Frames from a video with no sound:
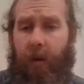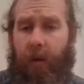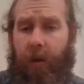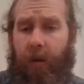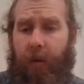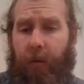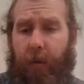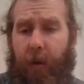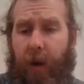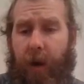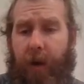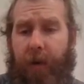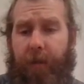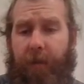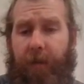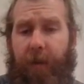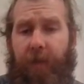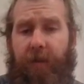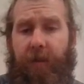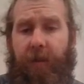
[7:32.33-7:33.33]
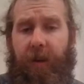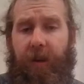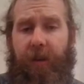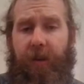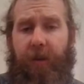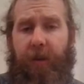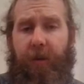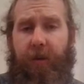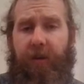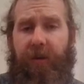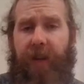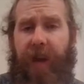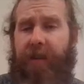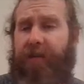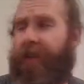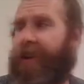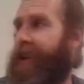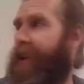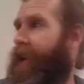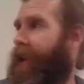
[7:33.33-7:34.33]
Here we are facing a Duke
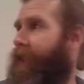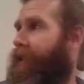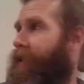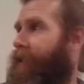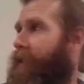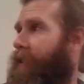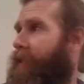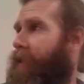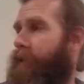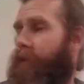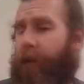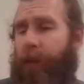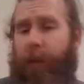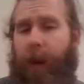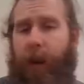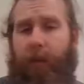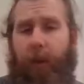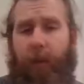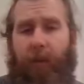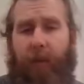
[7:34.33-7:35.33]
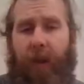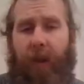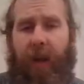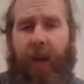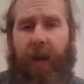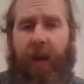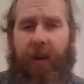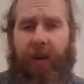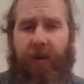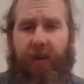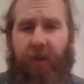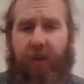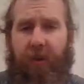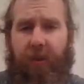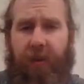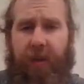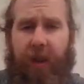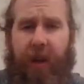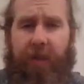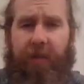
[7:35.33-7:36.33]
Devlin. I don't even remember playing a
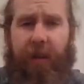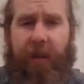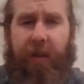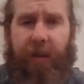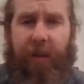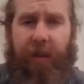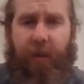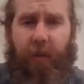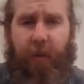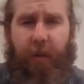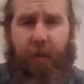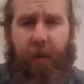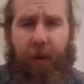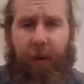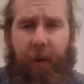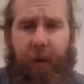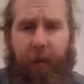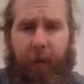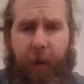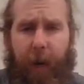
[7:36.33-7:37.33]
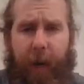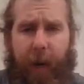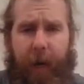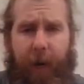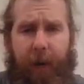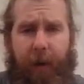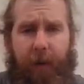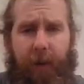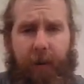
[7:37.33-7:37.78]
Duke Devlin. That's pretty rare.